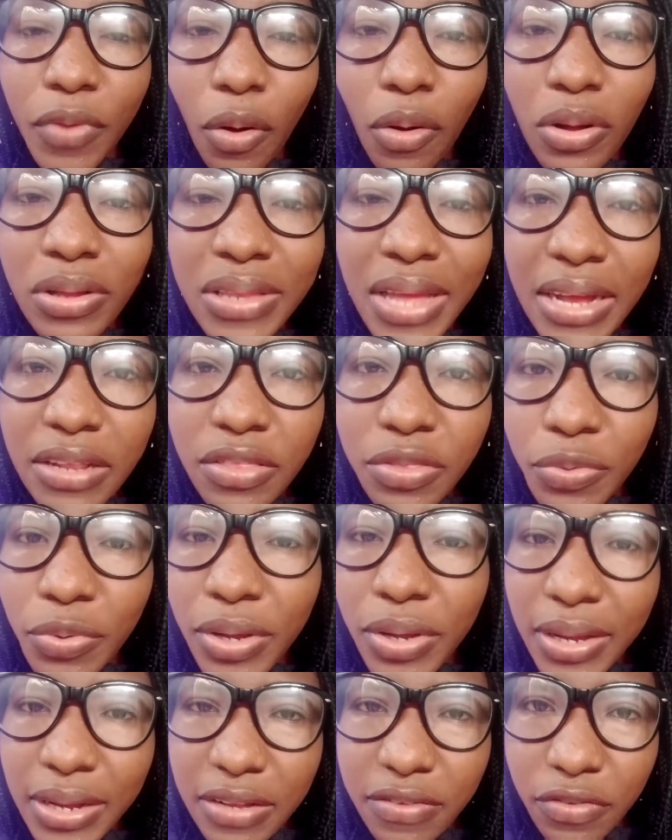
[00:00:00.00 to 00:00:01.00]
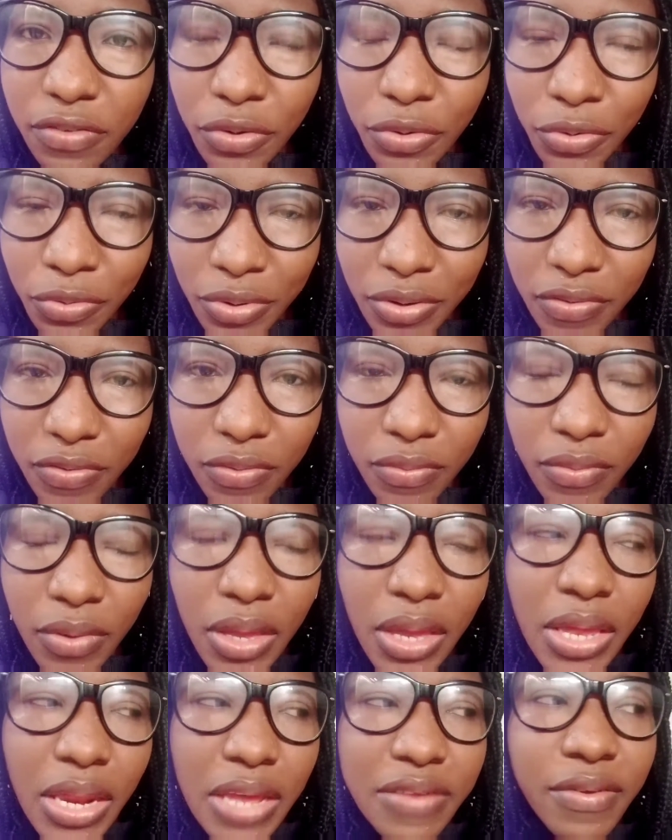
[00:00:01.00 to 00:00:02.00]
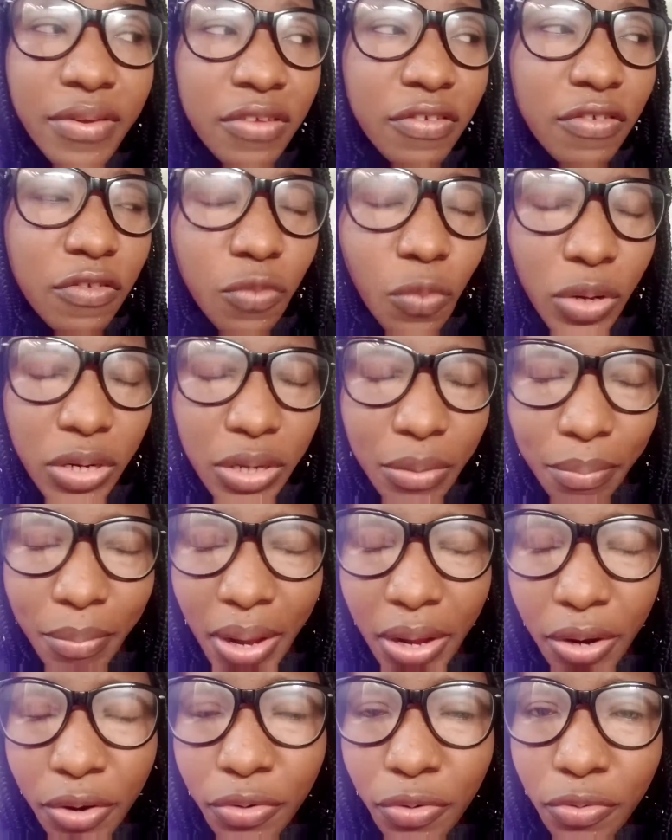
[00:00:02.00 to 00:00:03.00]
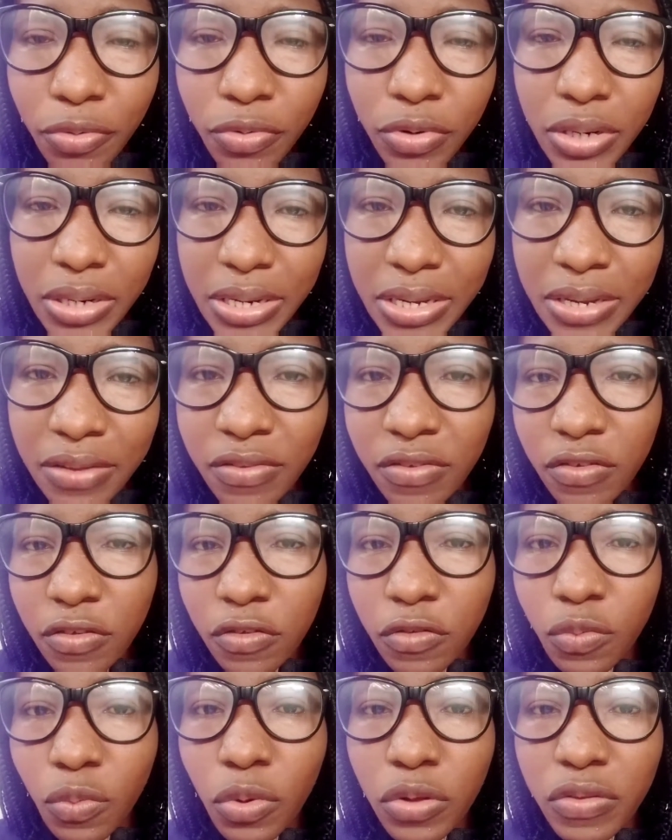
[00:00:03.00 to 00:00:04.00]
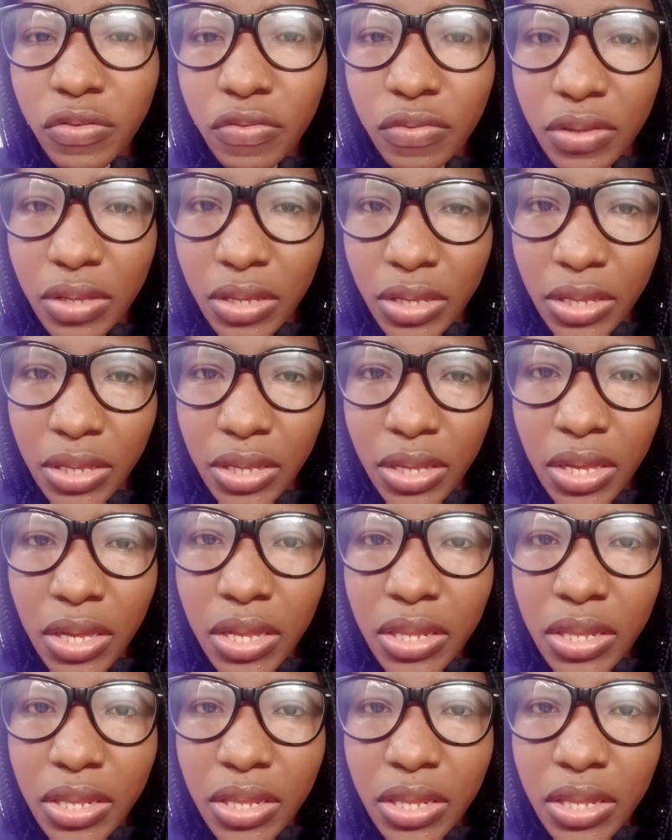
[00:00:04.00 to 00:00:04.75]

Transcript: under 3 categories. And so this is what the micro needs, this is what the